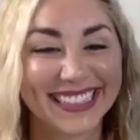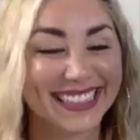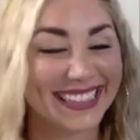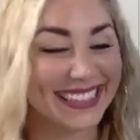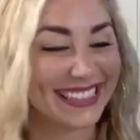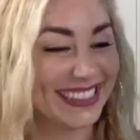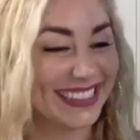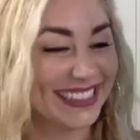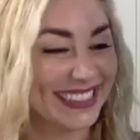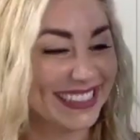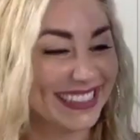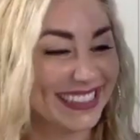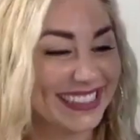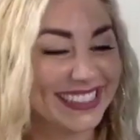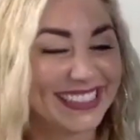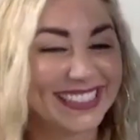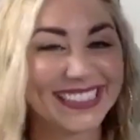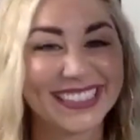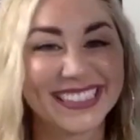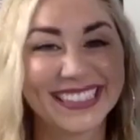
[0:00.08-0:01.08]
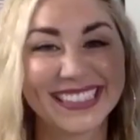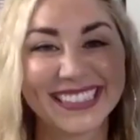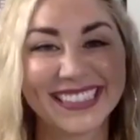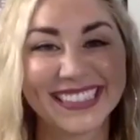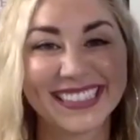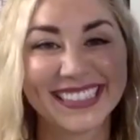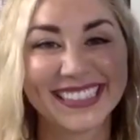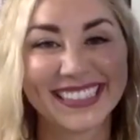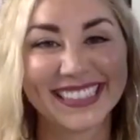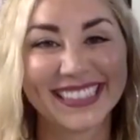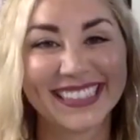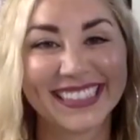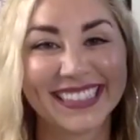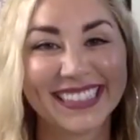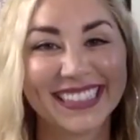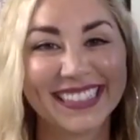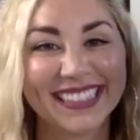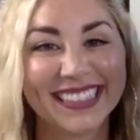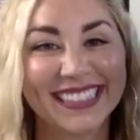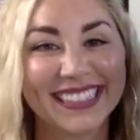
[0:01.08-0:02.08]

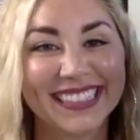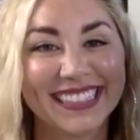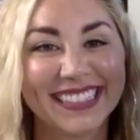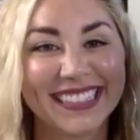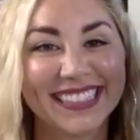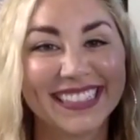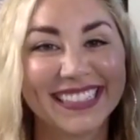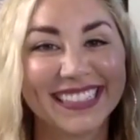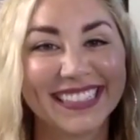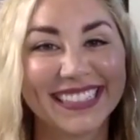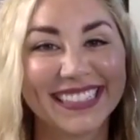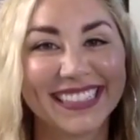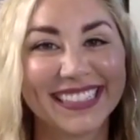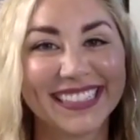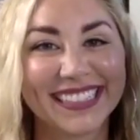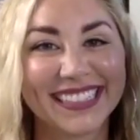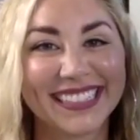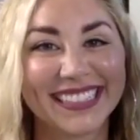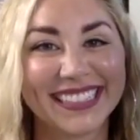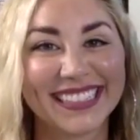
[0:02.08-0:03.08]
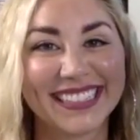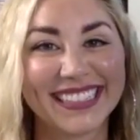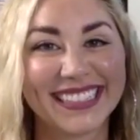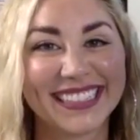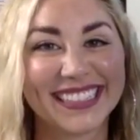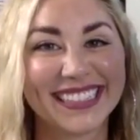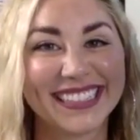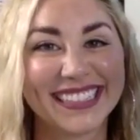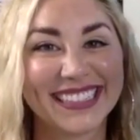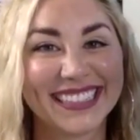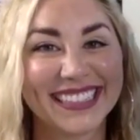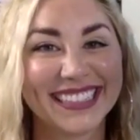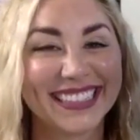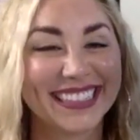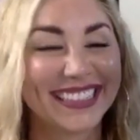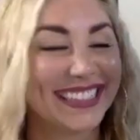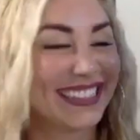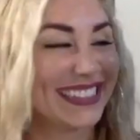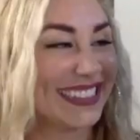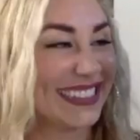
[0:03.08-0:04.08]

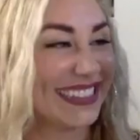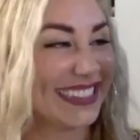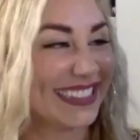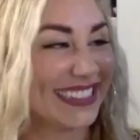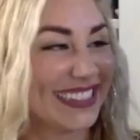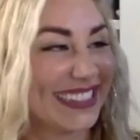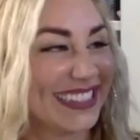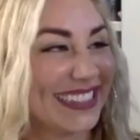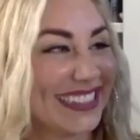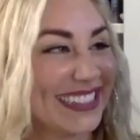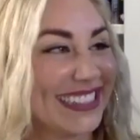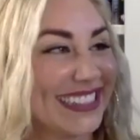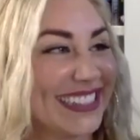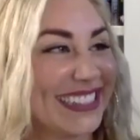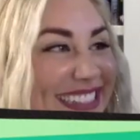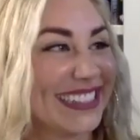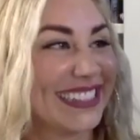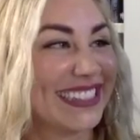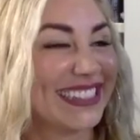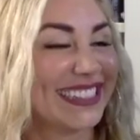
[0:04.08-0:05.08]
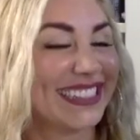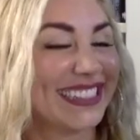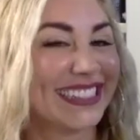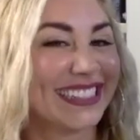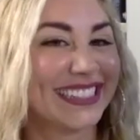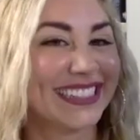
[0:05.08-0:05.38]
No words are spoken by the person on screen.